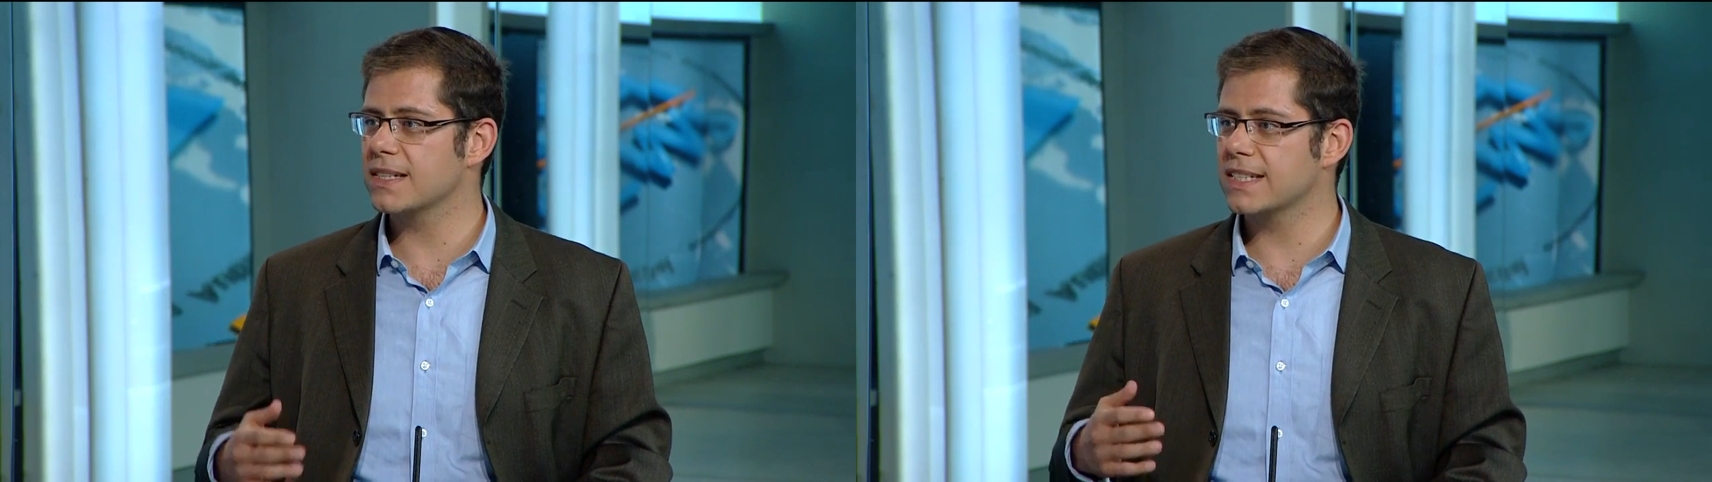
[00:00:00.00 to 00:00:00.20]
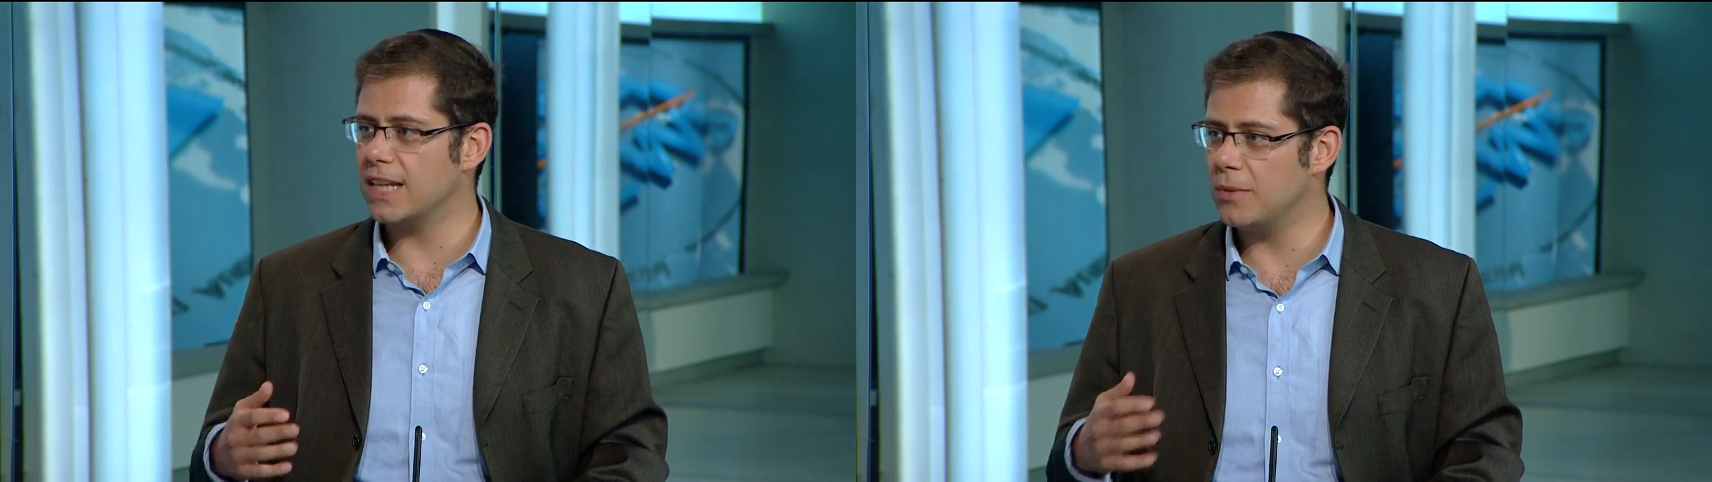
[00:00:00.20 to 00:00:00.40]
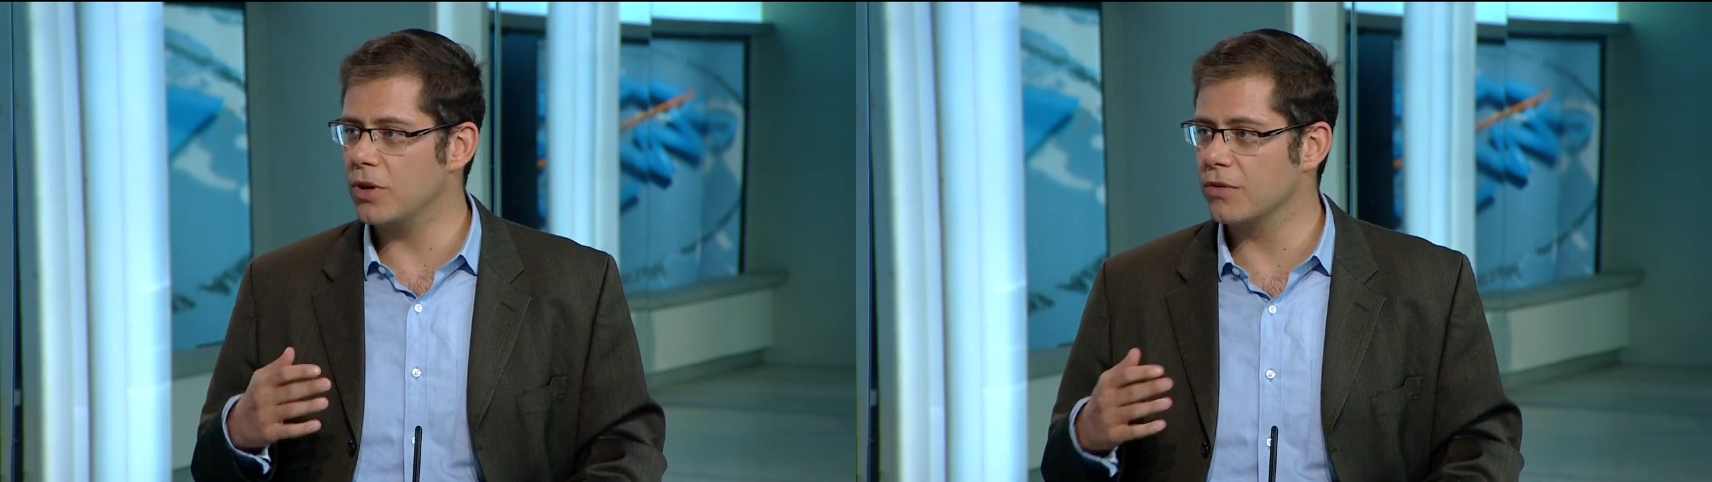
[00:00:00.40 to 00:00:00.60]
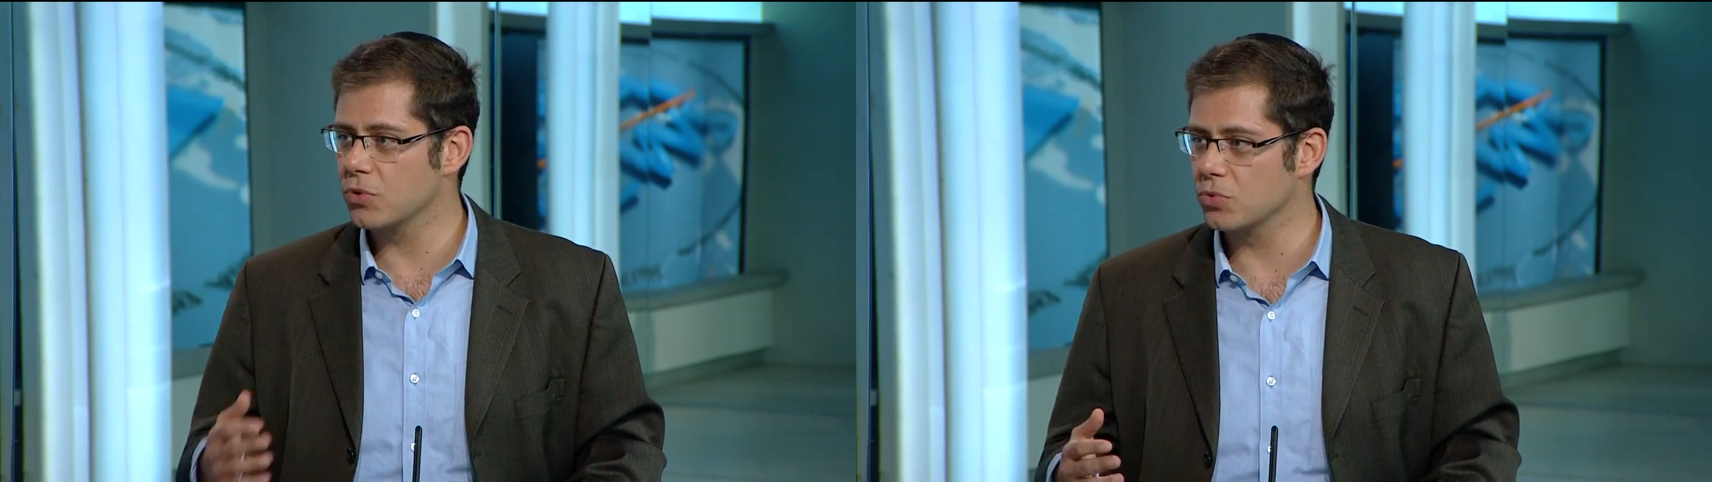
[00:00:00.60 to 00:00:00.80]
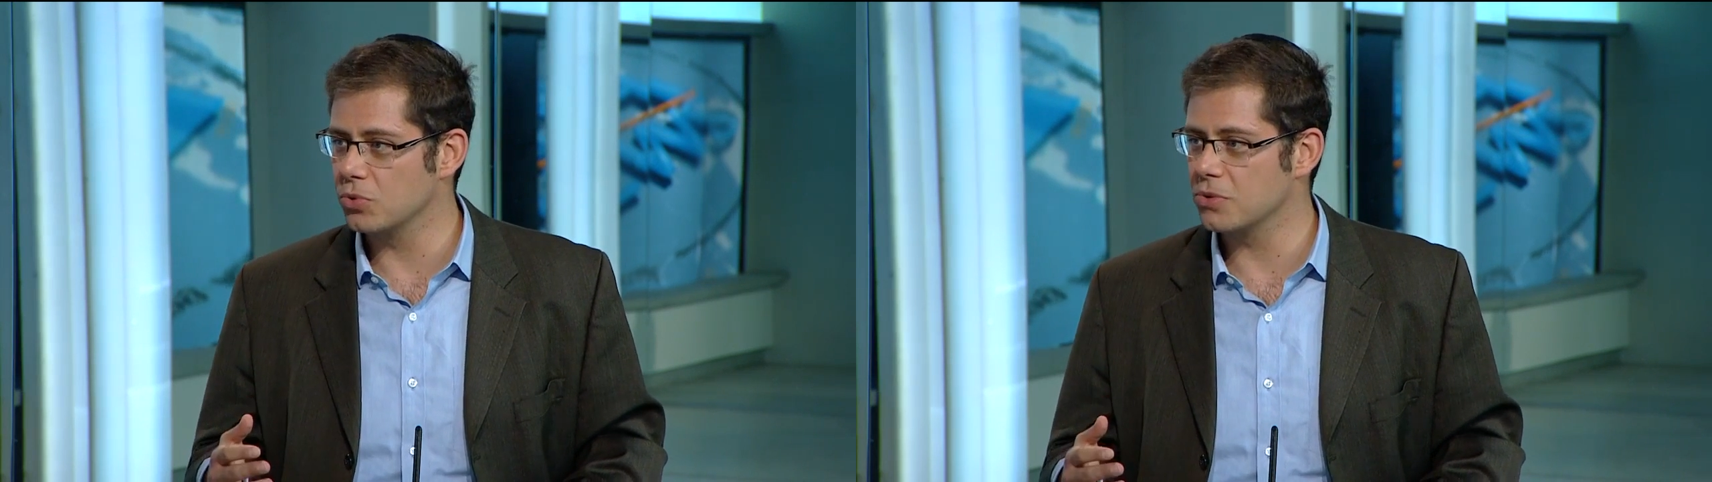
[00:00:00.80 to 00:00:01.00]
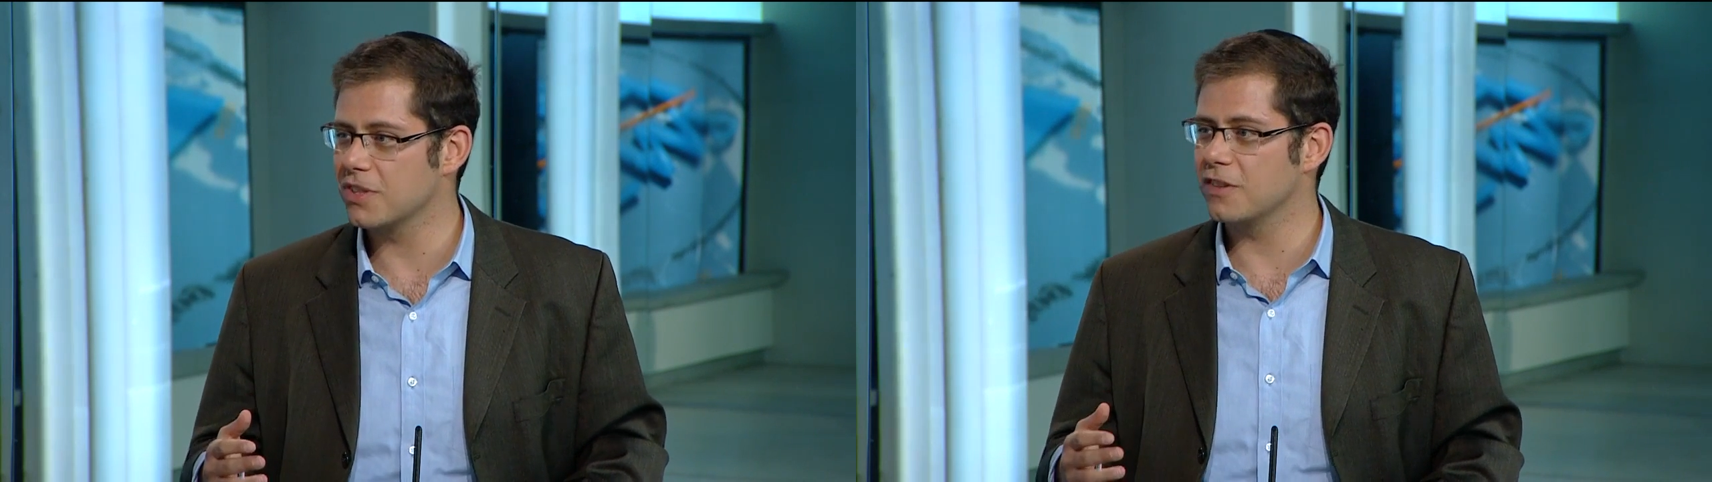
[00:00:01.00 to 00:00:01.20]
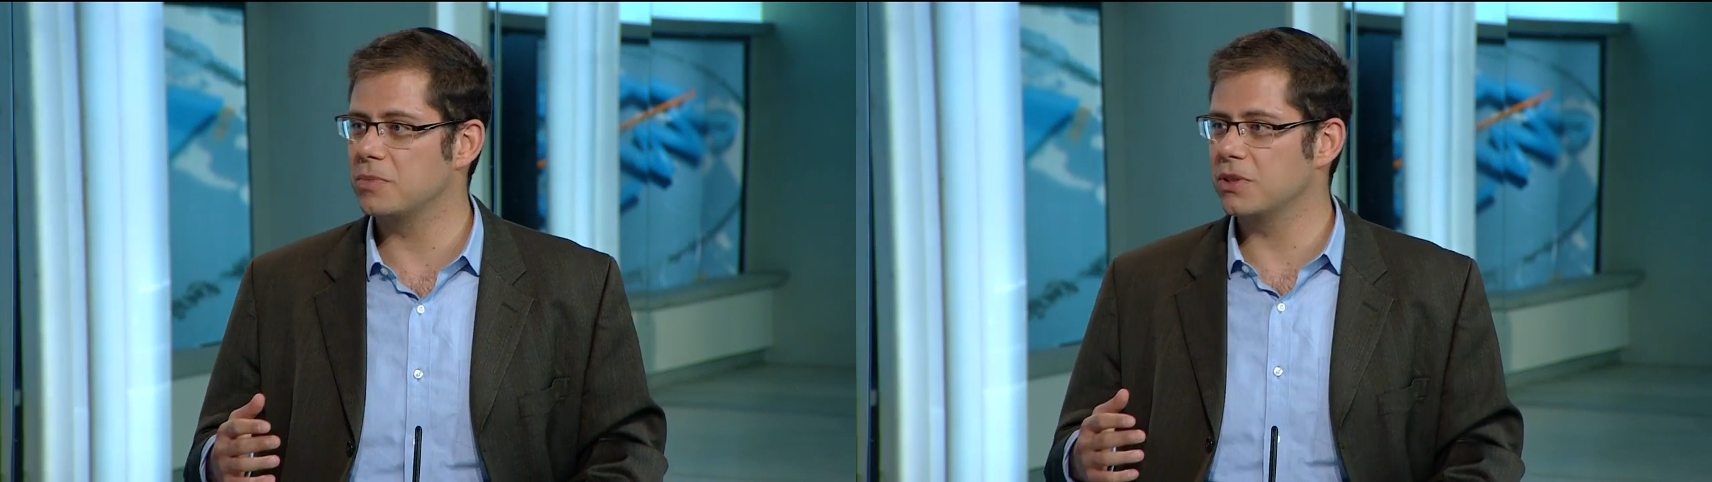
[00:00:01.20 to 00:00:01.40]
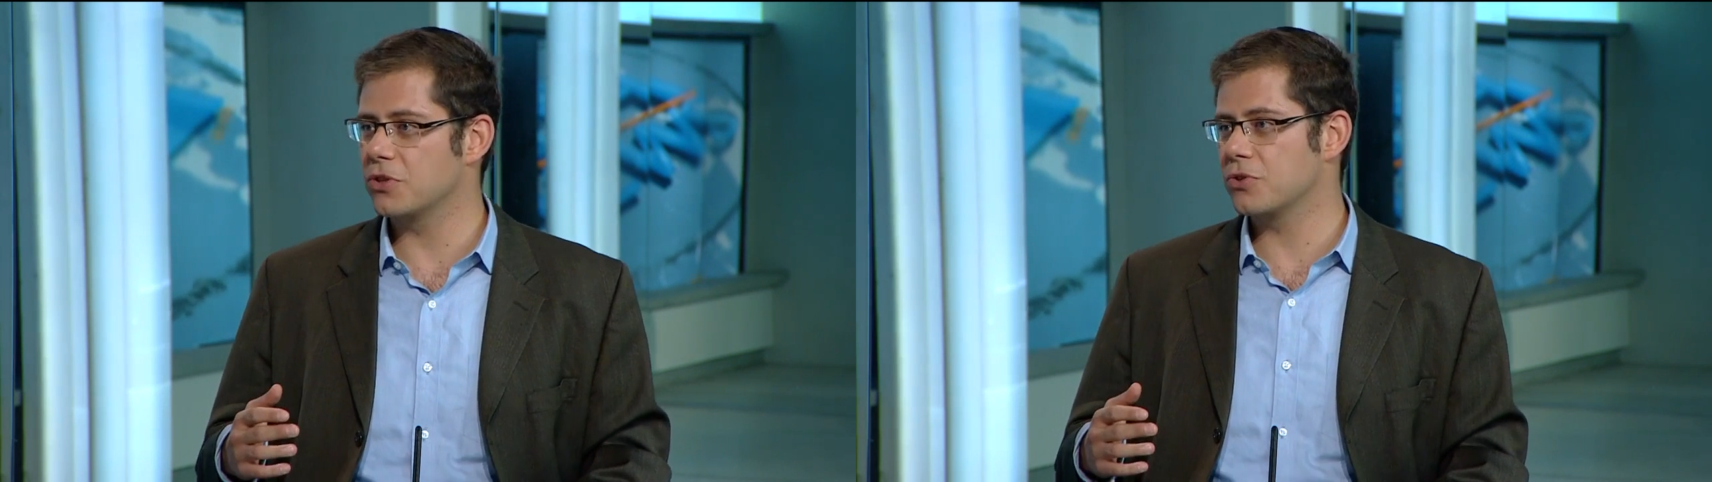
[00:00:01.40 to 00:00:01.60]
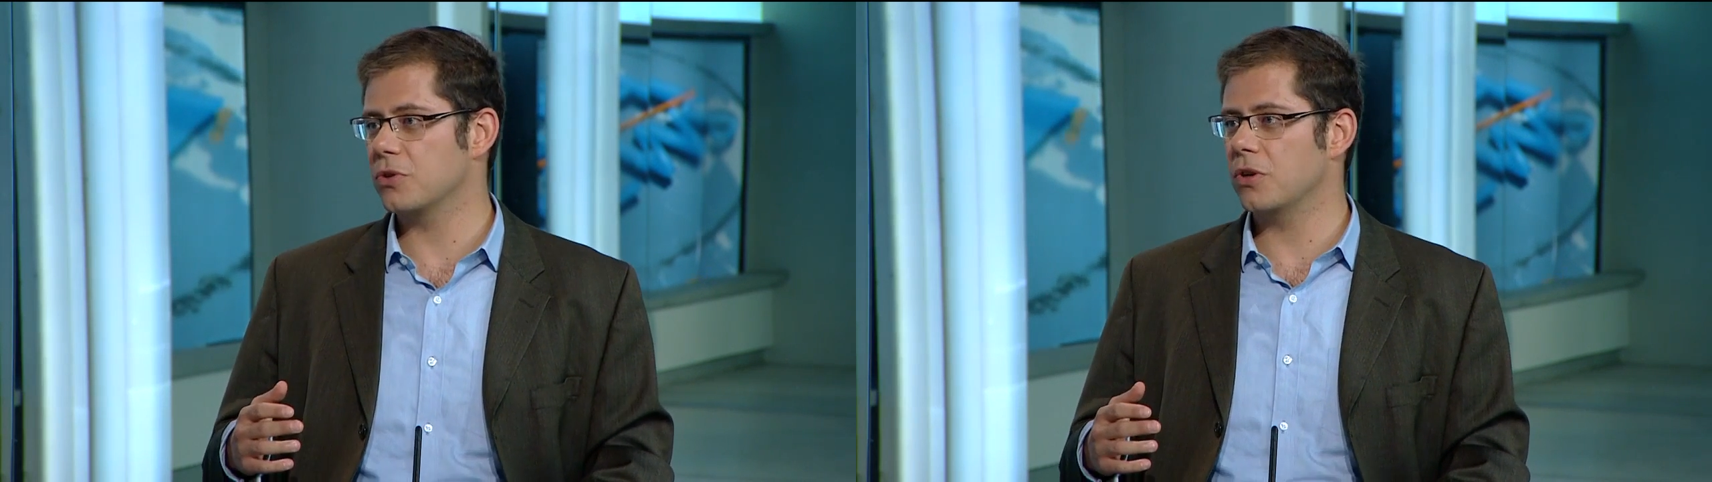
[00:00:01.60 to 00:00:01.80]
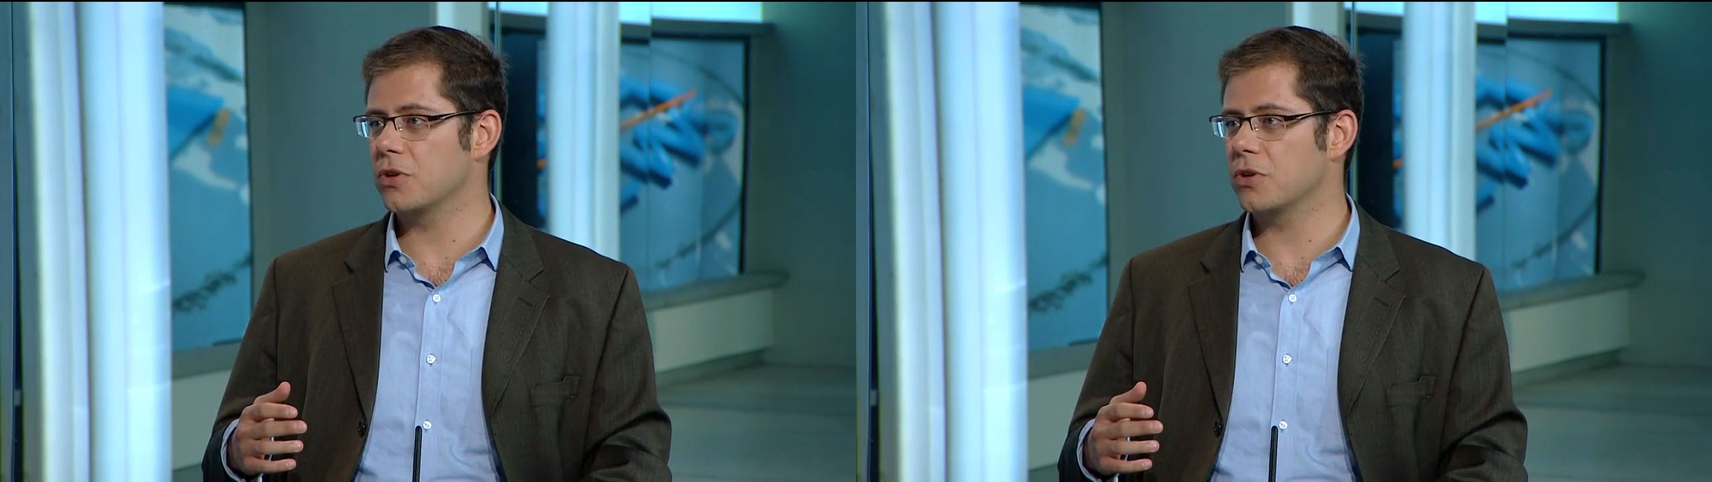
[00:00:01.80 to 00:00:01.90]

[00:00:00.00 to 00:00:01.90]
some of the rules of belligerent